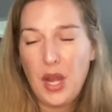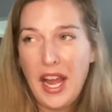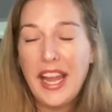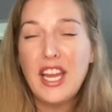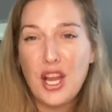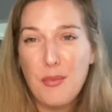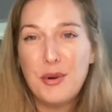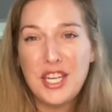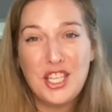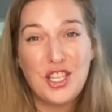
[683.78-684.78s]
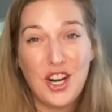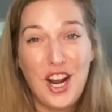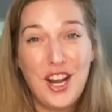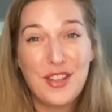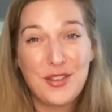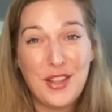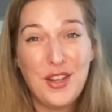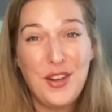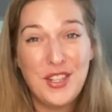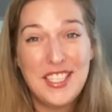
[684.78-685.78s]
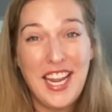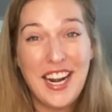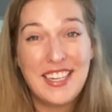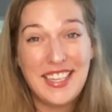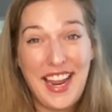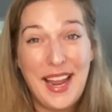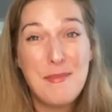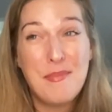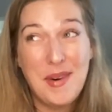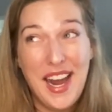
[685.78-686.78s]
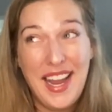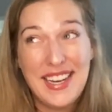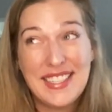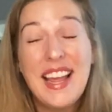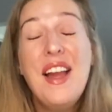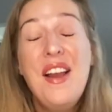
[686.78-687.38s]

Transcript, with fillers: I can go pretty strong throughout the whole entire day, but